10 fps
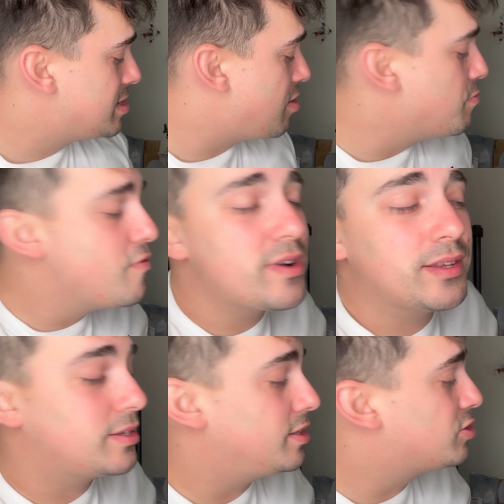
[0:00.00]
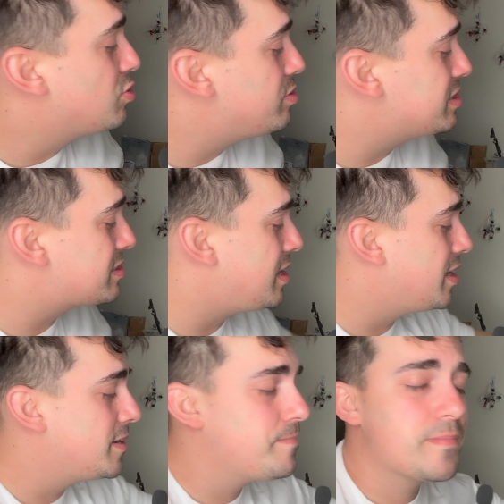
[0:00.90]
You know, moving on to the two inch
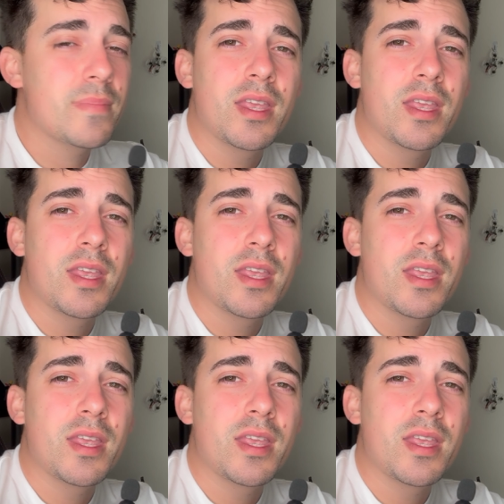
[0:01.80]
line,